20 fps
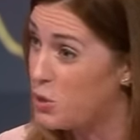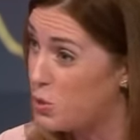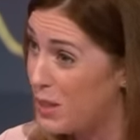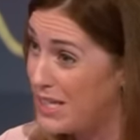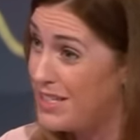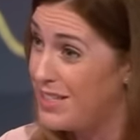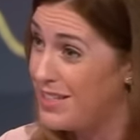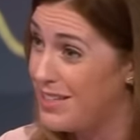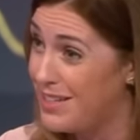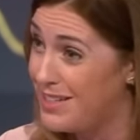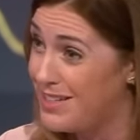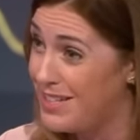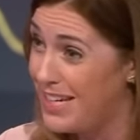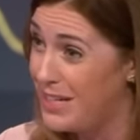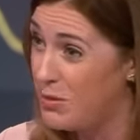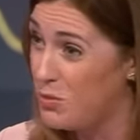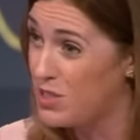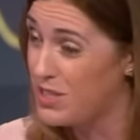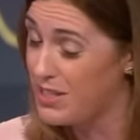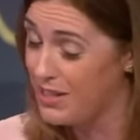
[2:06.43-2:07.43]

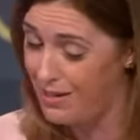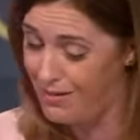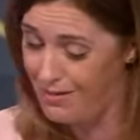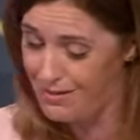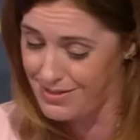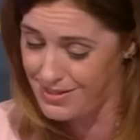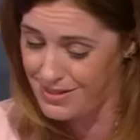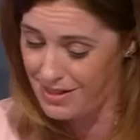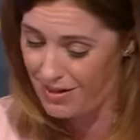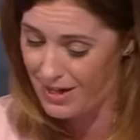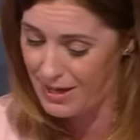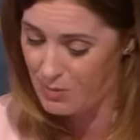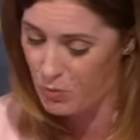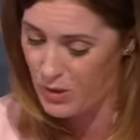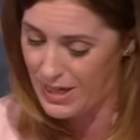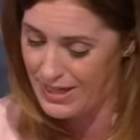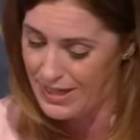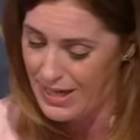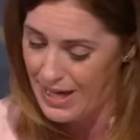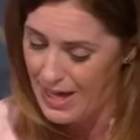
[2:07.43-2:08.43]
2013 was the last time
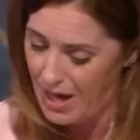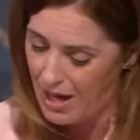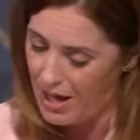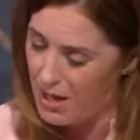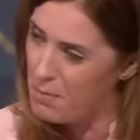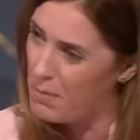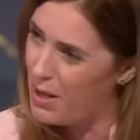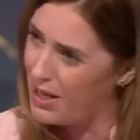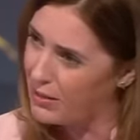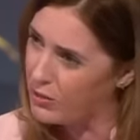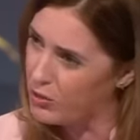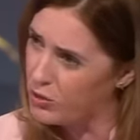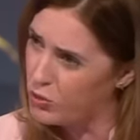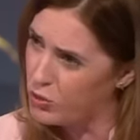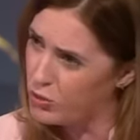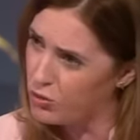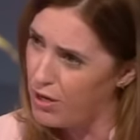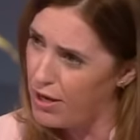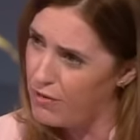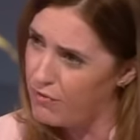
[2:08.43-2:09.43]
when uh, Michael
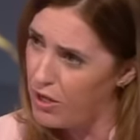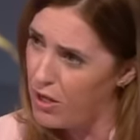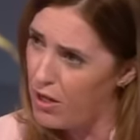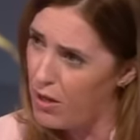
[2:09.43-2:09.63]
Norgrove,